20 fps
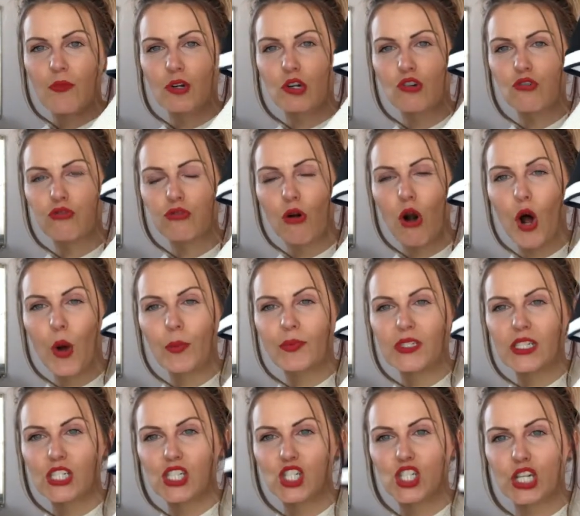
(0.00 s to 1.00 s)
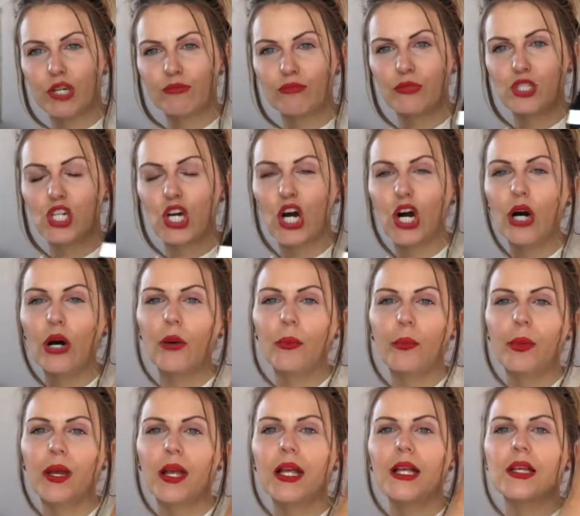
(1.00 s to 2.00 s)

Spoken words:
cropped gym top.